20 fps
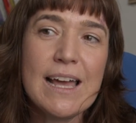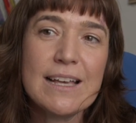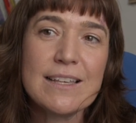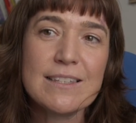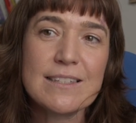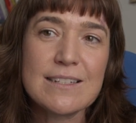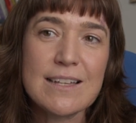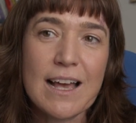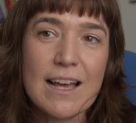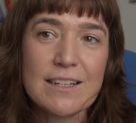
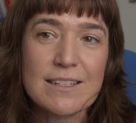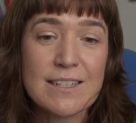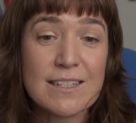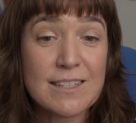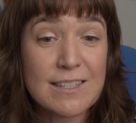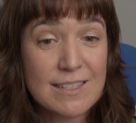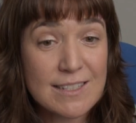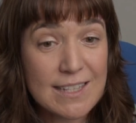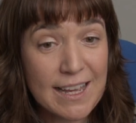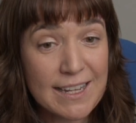start to
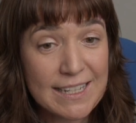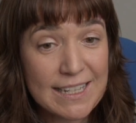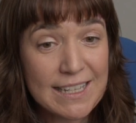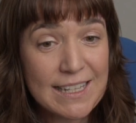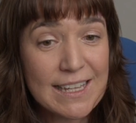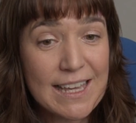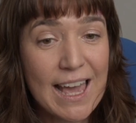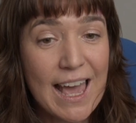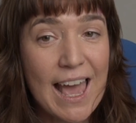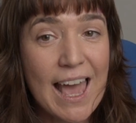
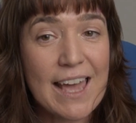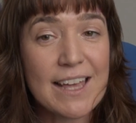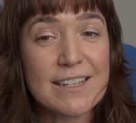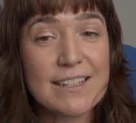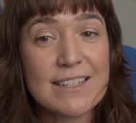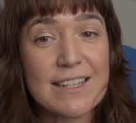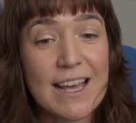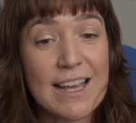study and